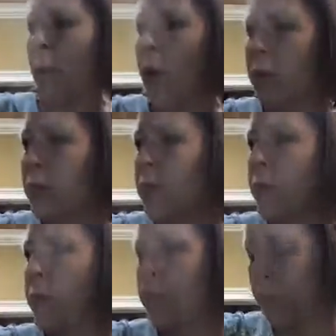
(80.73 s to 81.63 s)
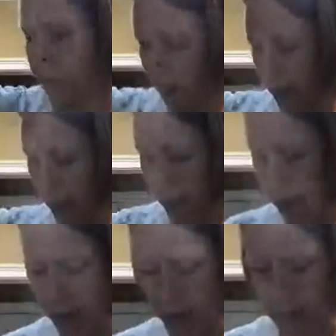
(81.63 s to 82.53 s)
also going to
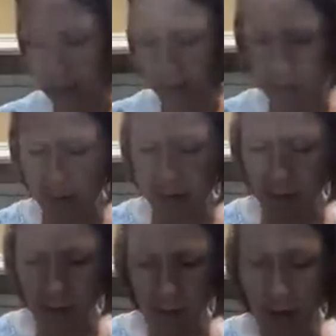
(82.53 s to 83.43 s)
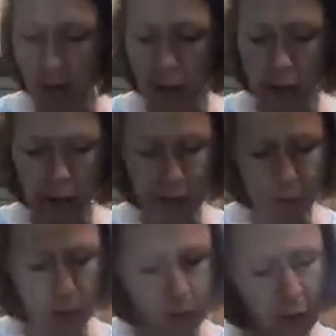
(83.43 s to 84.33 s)
add in
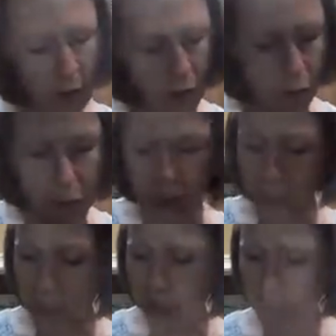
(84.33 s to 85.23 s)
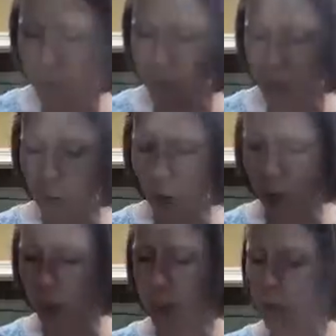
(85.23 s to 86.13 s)
1 teaspoon of
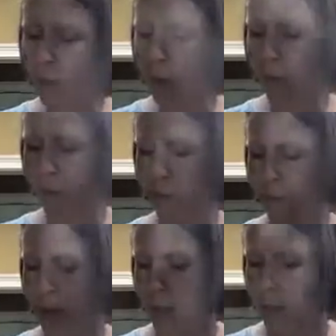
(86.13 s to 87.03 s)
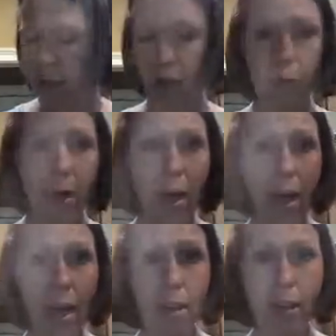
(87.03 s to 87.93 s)
garlic powder. If you
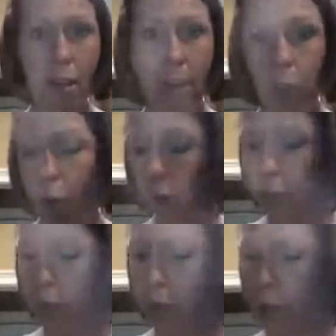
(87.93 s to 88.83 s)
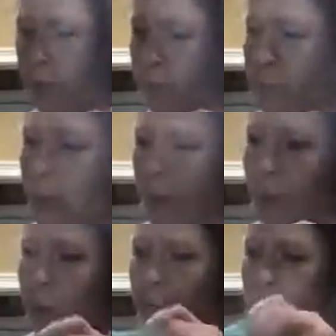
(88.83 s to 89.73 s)
had garlic cloves, that would
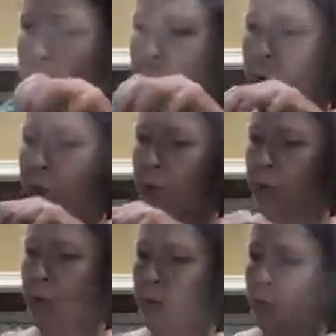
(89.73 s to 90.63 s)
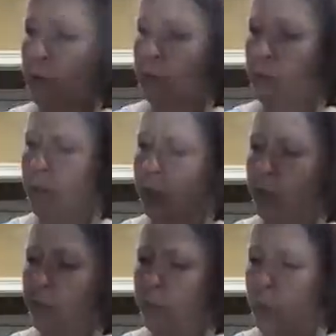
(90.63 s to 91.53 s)
work too. You could use some